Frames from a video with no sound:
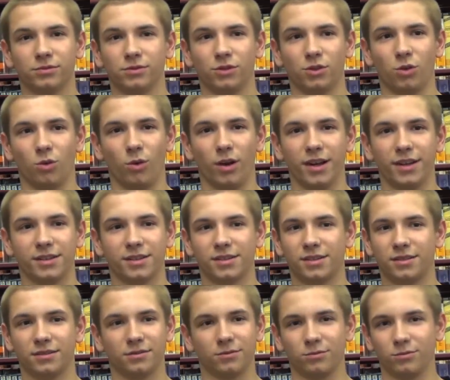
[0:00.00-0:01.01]

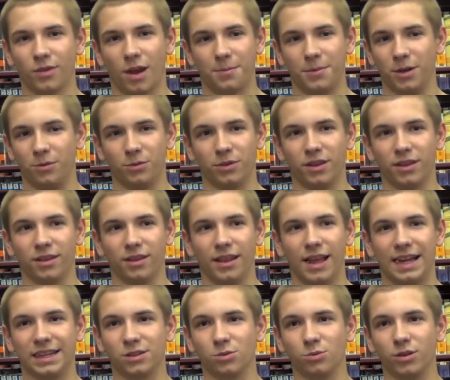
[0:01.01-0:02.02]
twice, I mean within the
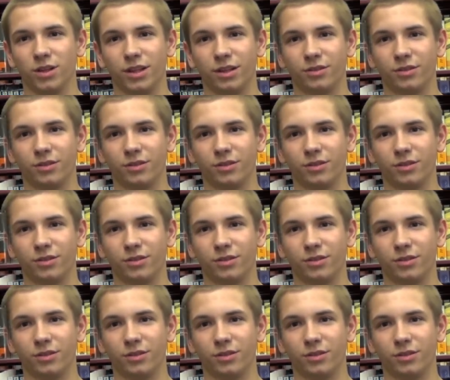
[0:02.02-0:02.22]
last week.